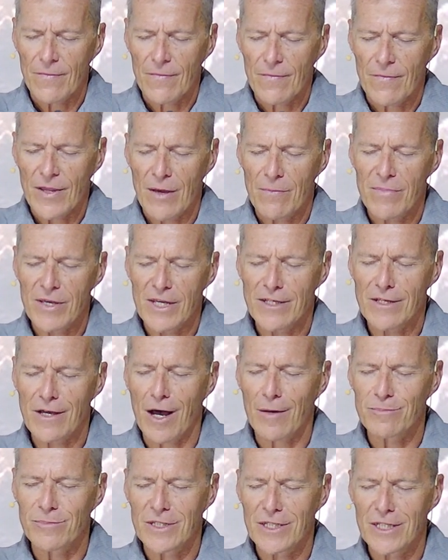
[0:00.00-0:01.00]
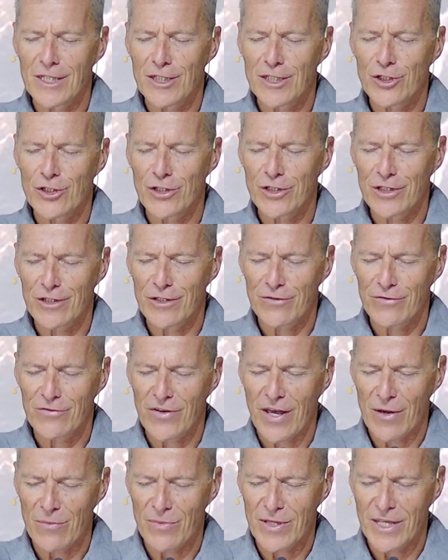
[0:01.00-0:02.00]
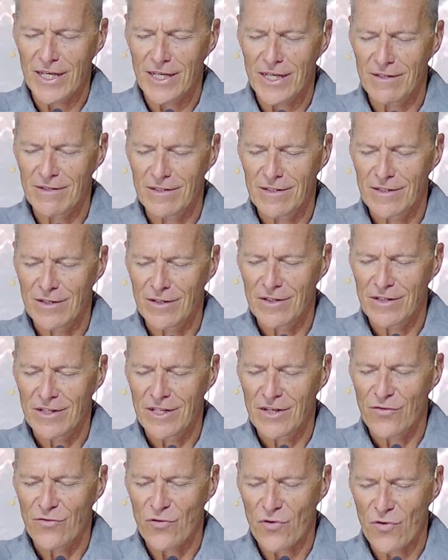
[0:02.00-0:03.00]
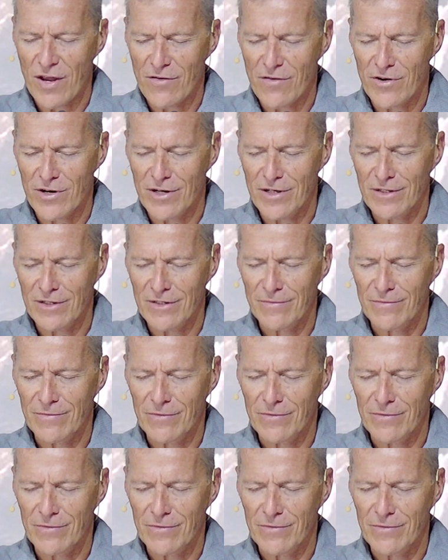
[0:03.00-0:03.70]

and be adopted into your family forever.